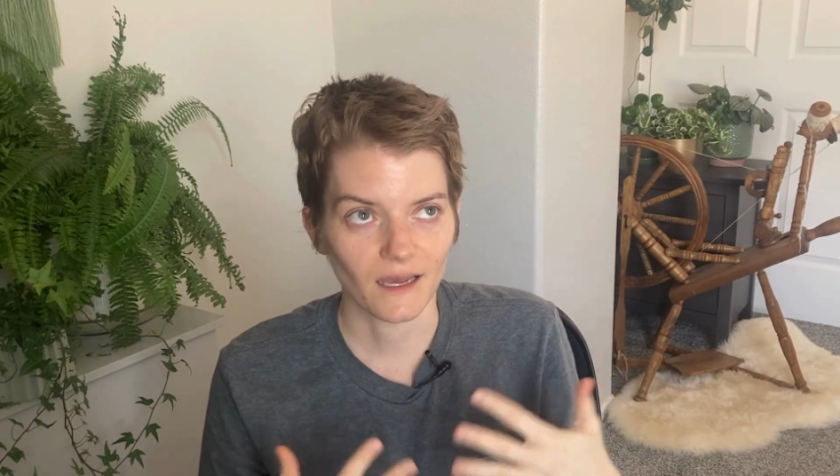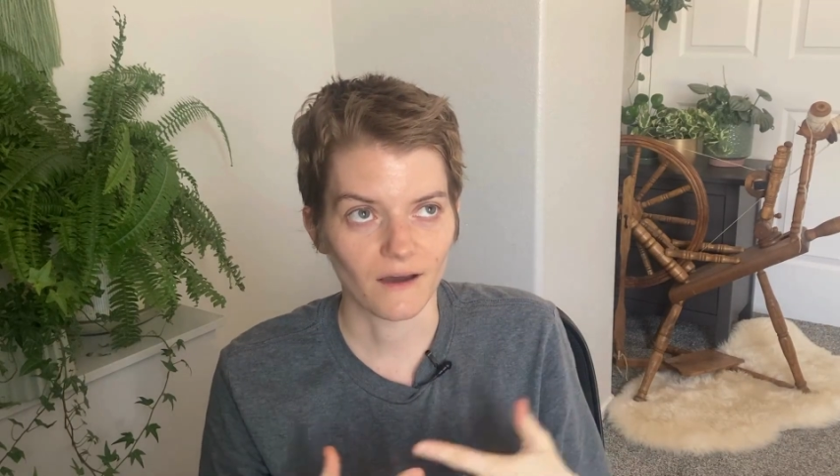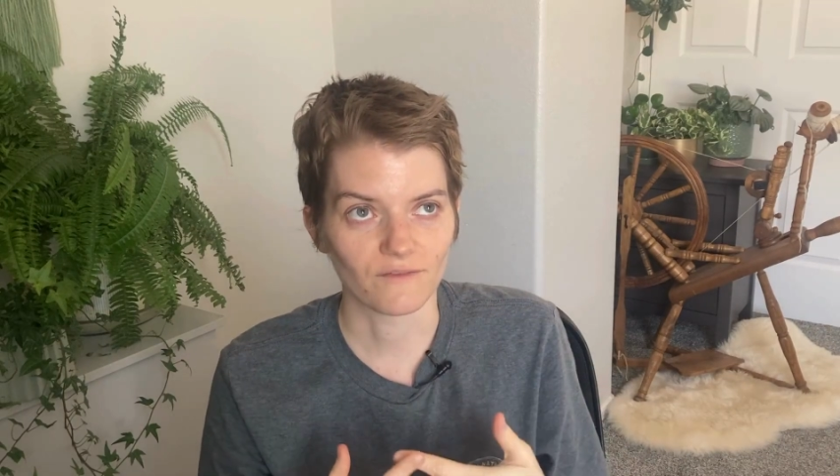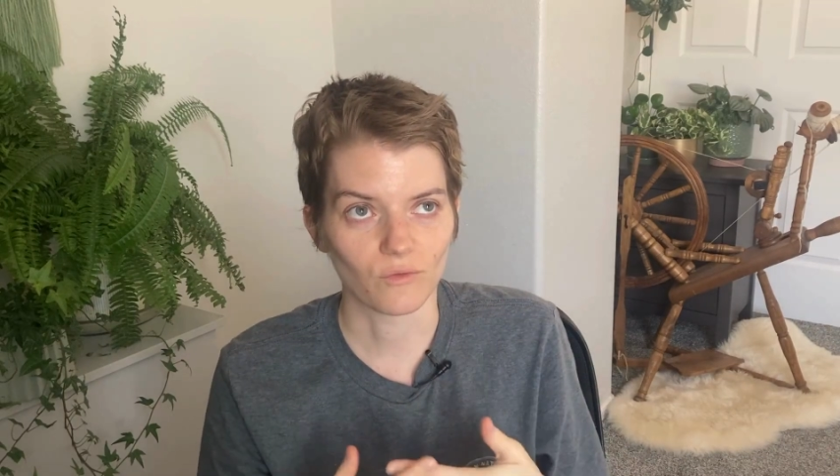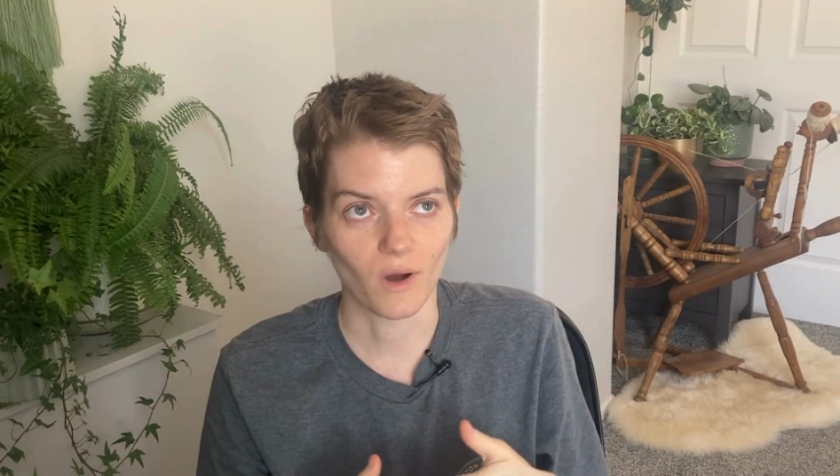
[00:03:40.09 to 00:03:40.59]

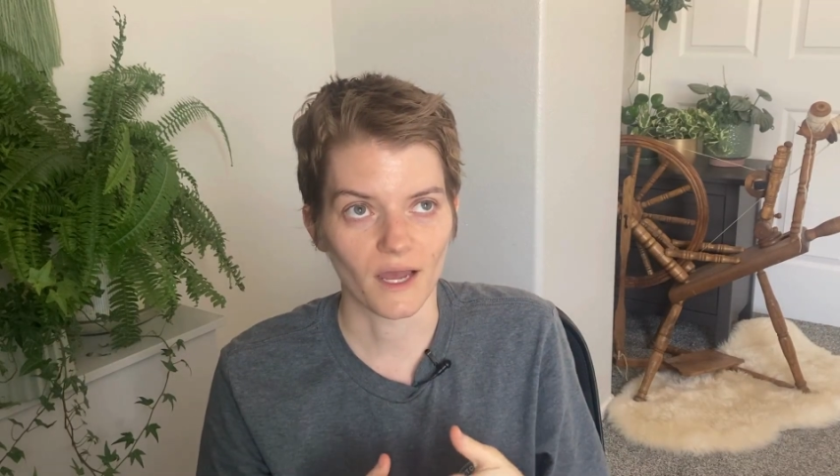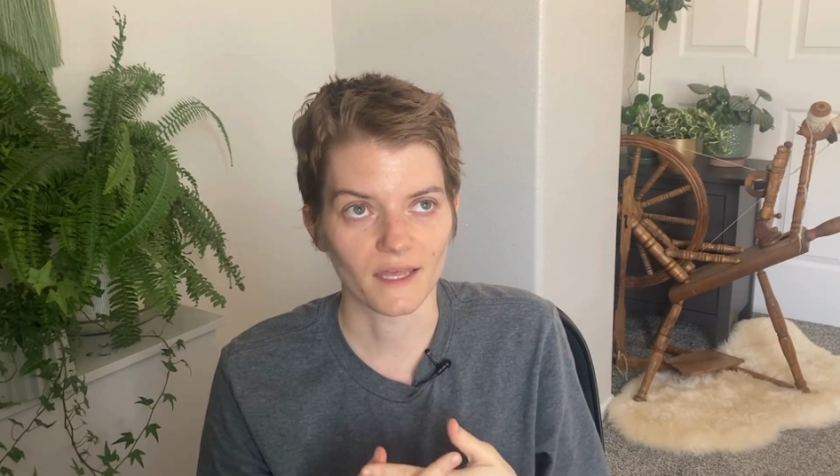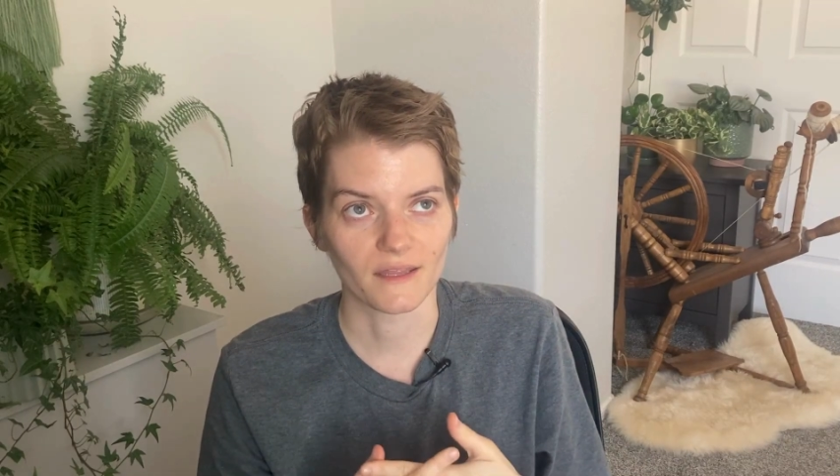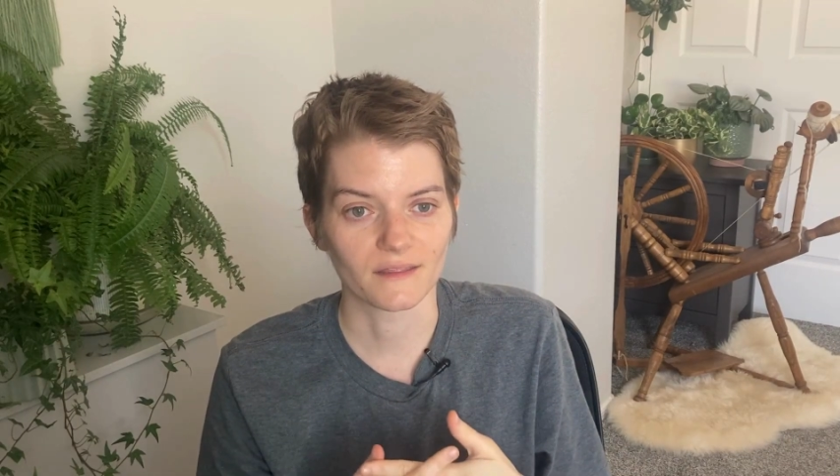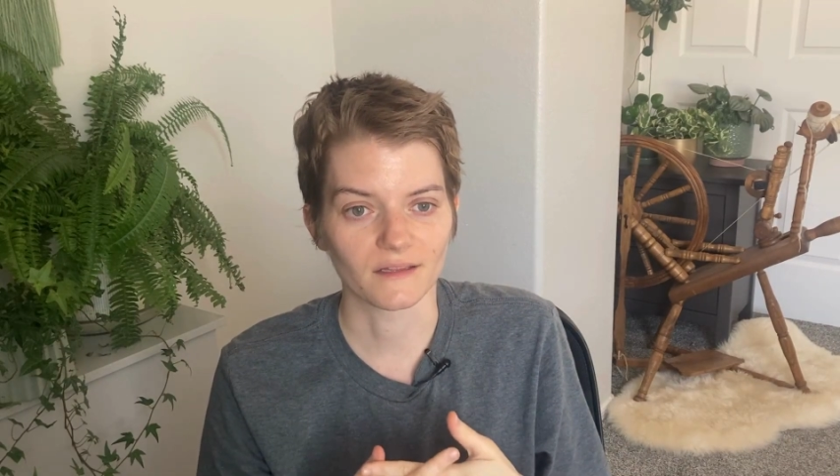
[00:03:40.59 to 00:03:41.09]
of
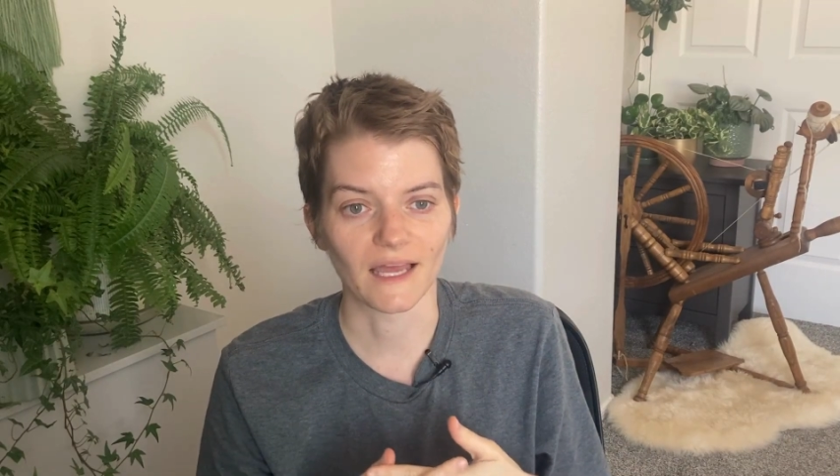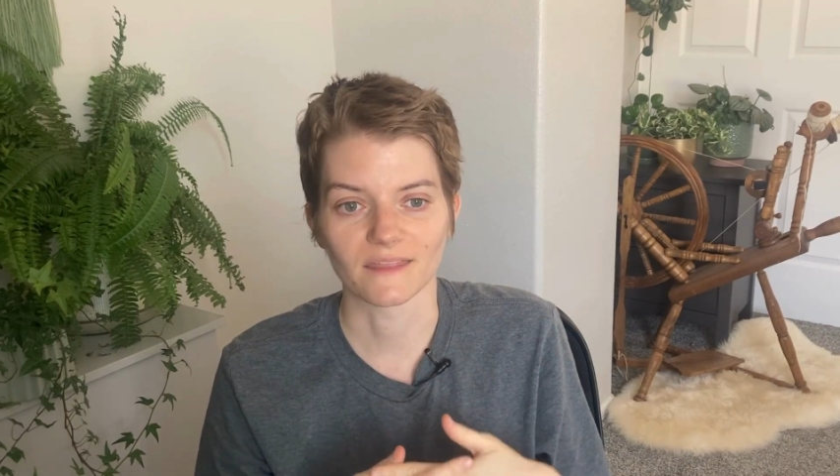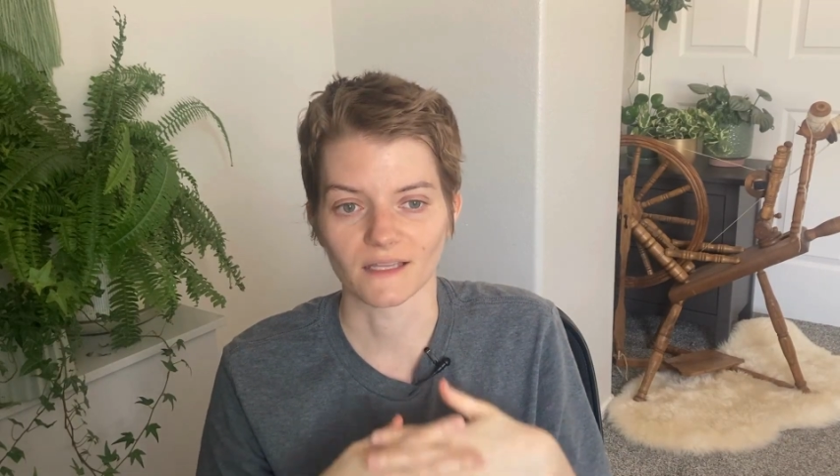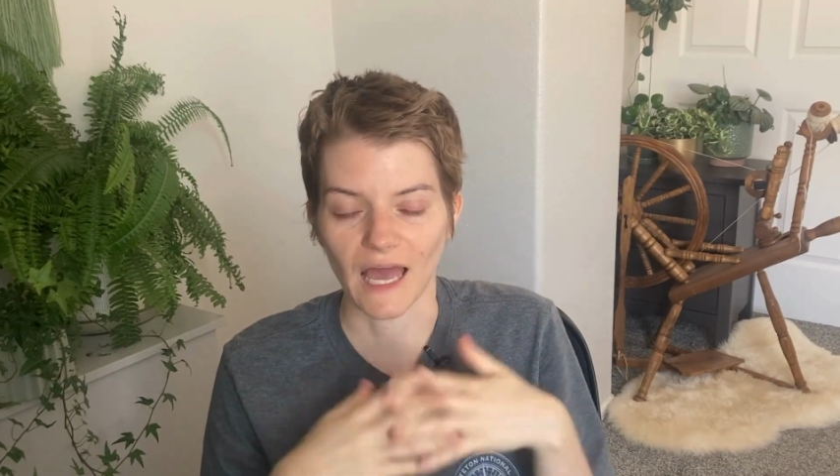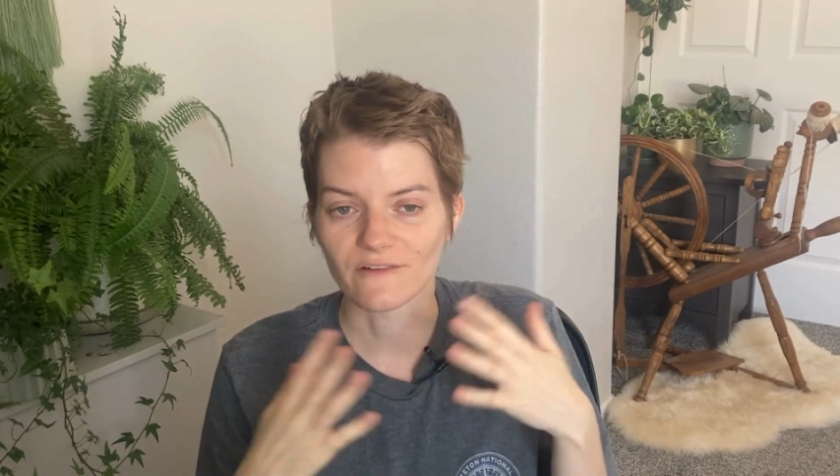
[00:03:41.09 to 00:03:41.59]
what like
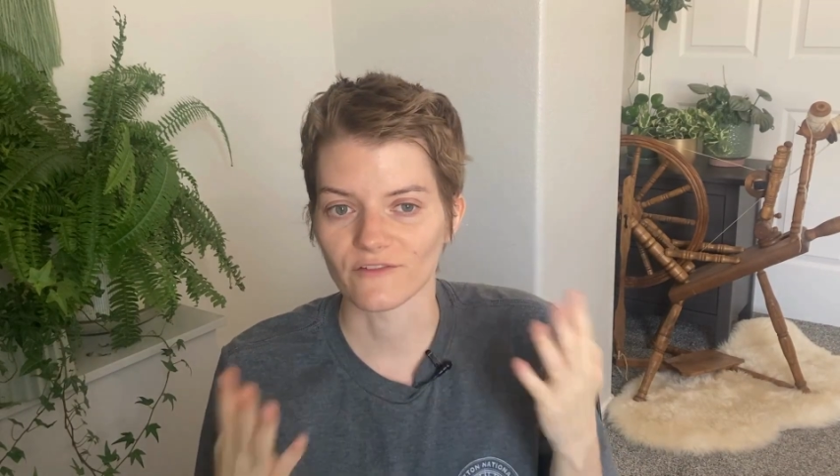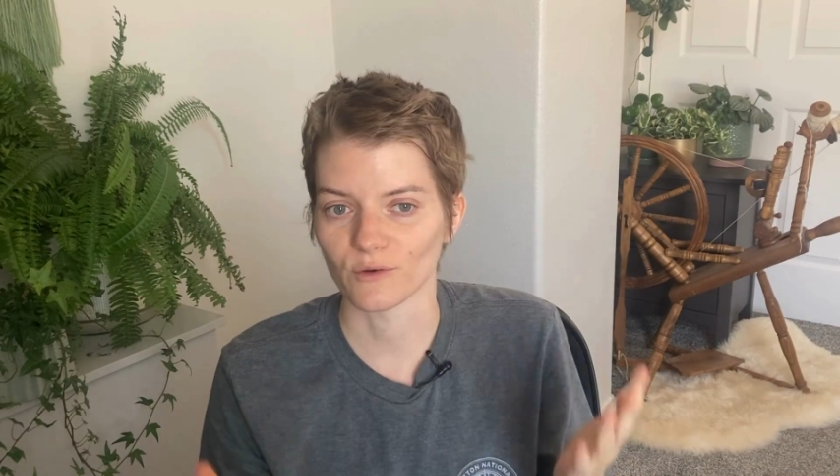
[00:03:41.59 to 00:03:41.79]
the life of